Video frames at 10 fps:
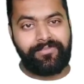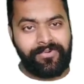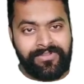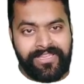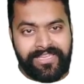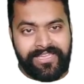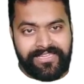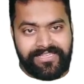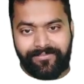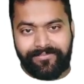book the
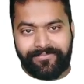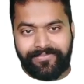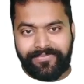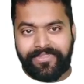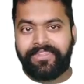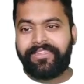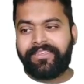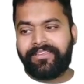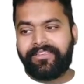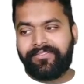exam,
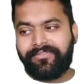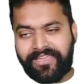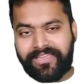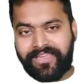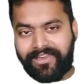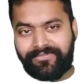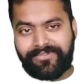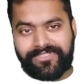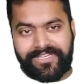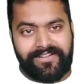we have
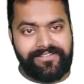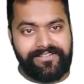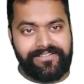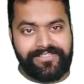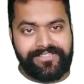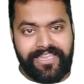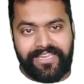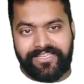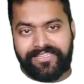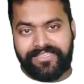to start the study
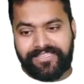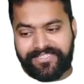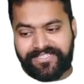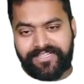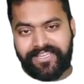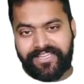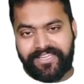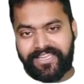ag study as